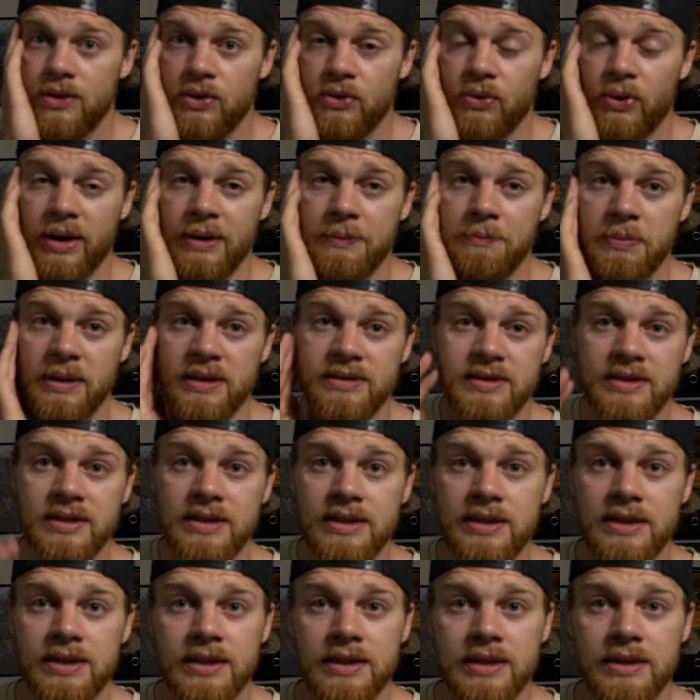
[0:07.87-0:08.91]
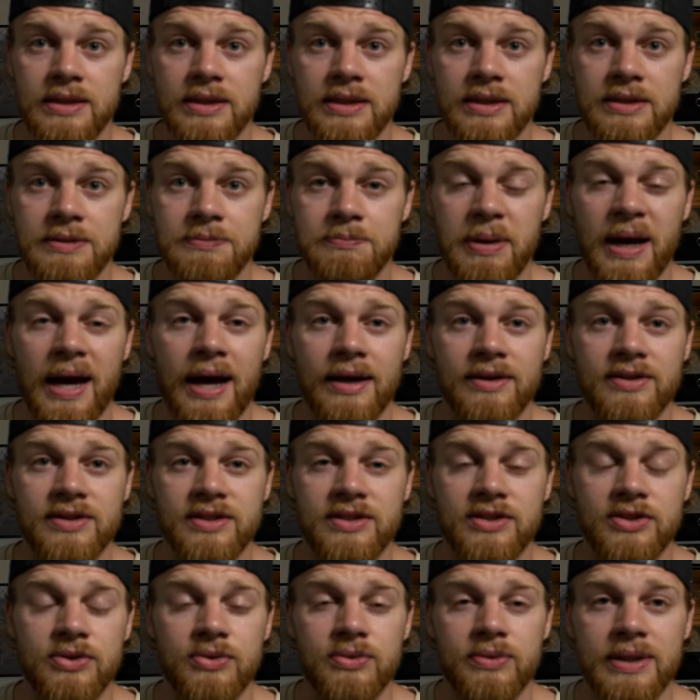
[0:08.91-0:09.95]
quite busy these
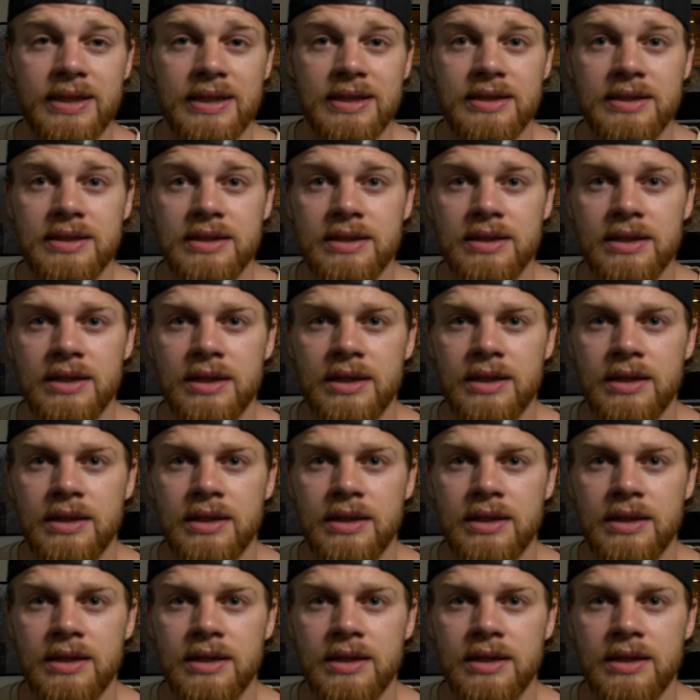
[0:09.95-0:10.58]
past 2 weeks.